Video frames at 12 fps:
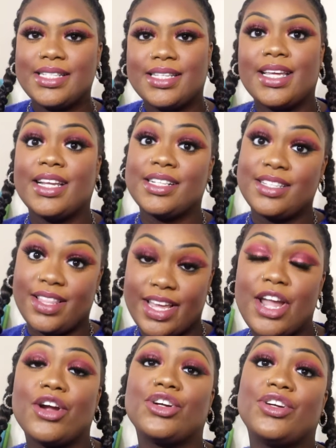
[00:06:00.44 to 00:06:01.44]
let's get into the
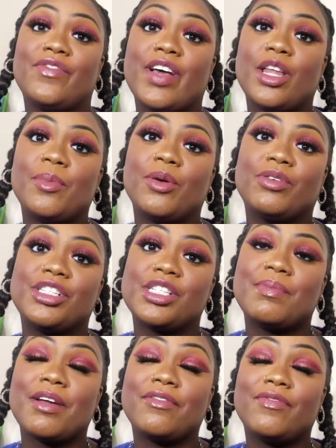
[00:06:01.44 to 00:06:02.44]
character development, which
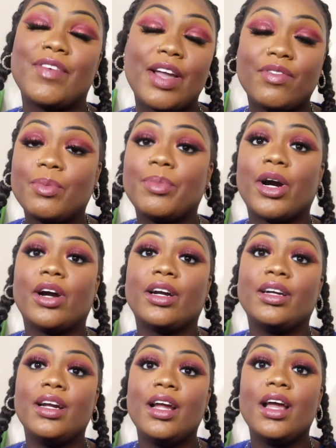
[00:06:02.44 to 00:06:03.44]
is my favorite
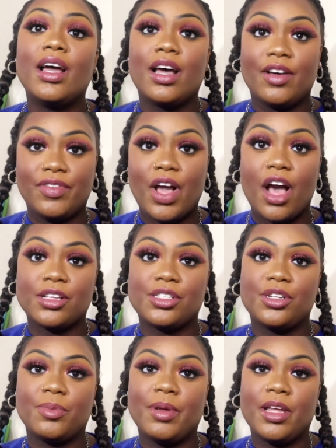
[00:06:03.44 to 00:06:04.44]
part of
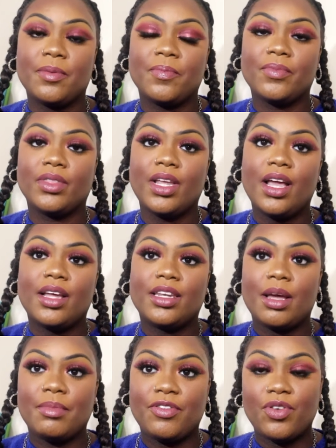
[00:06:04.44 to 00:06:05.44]
costuming.
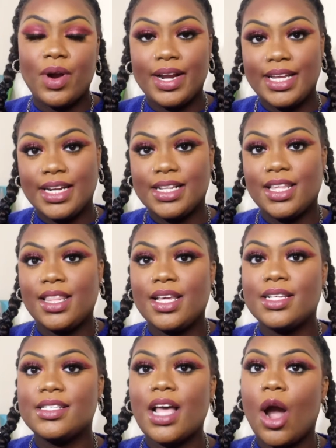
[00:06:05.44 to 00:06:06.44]
Now before I get into
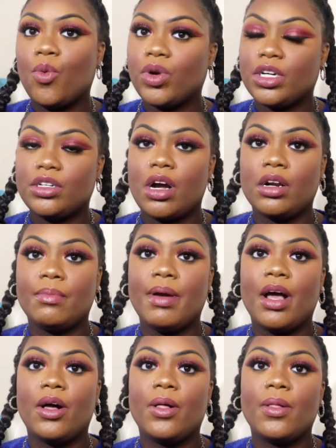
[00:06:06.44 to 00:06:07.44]
this, I want to talk
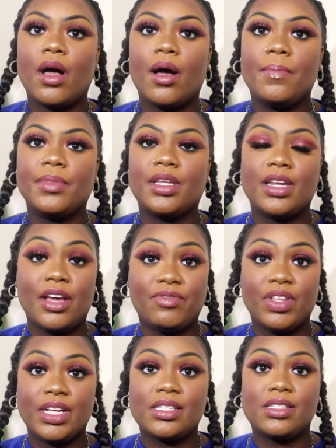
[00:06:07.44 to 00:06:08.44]
about the
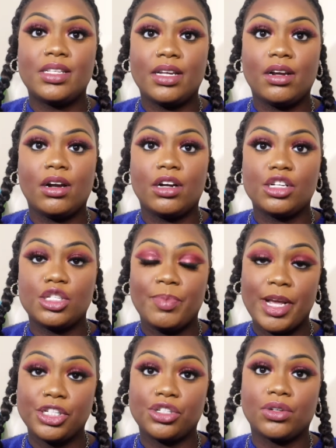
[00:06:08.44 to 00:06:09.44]
Netflix
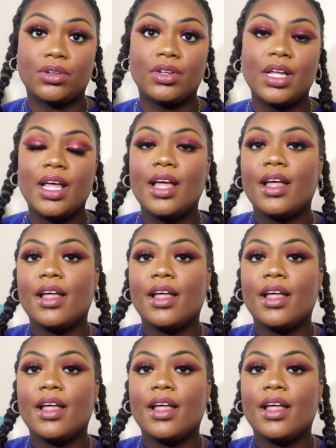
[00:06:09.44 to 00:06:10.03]
special